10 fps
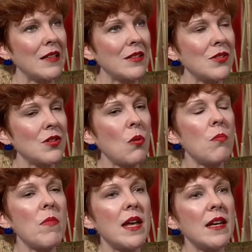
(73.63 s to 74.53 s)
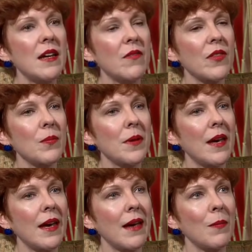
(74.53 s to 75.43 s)
so many of them
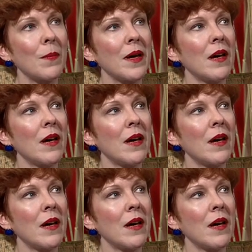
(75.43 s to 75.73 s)
came